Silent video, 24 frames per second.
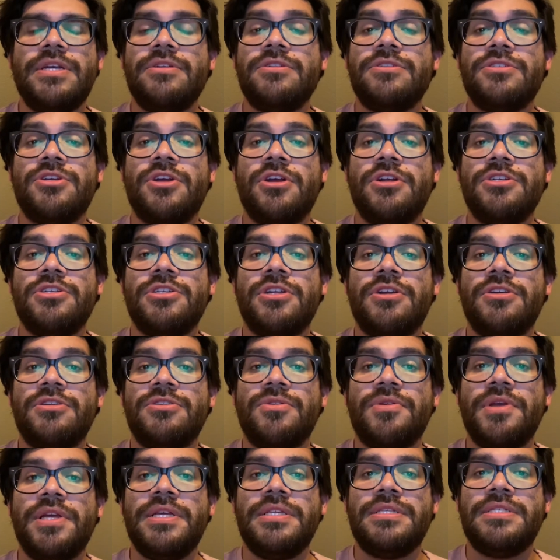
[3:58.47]
in church
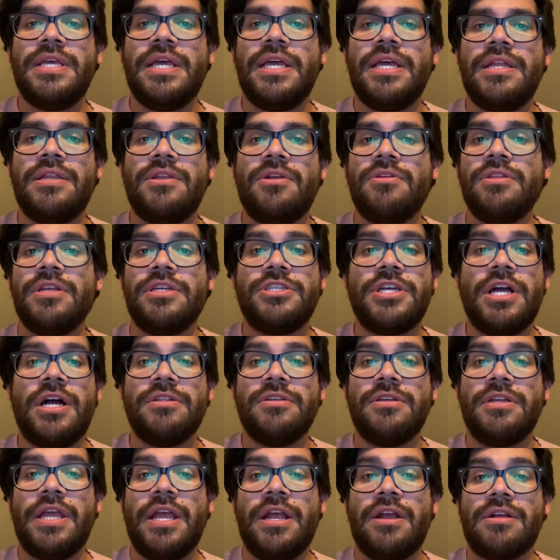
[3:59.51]
nurseries and early
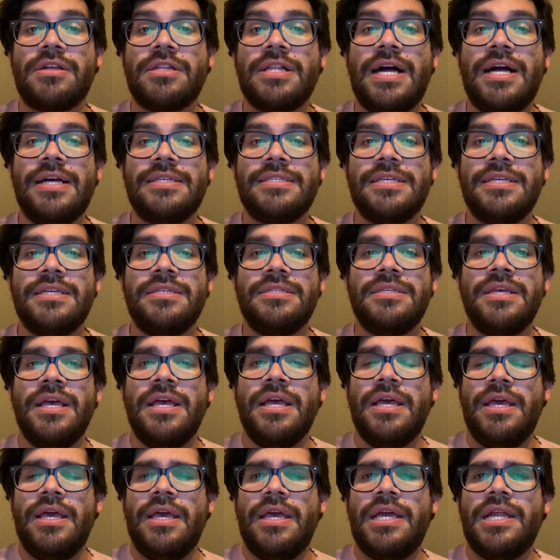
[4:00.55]
childhood care classes,
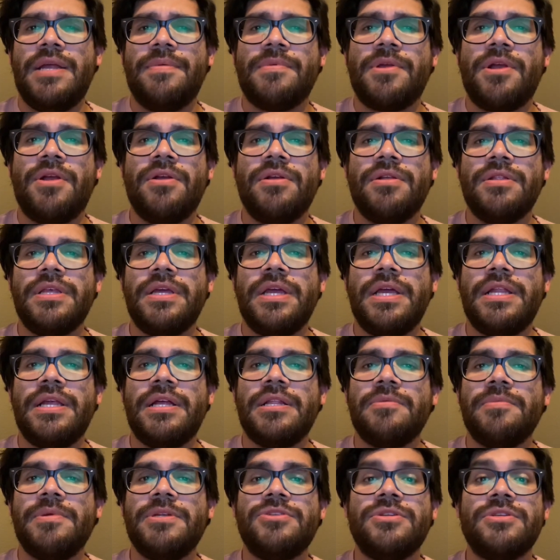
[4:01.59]
and I'm currently an
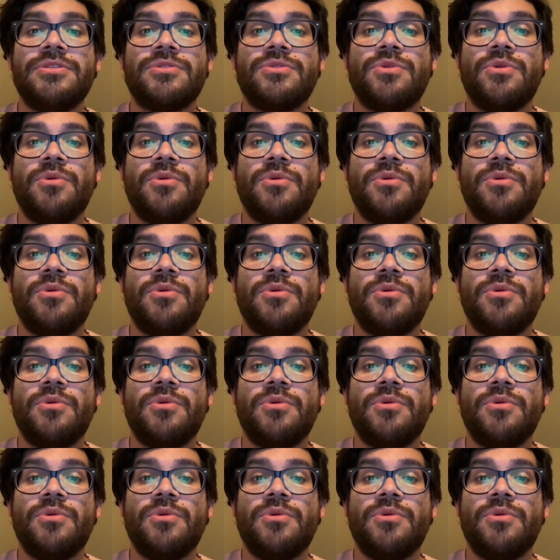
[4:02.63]
elementary school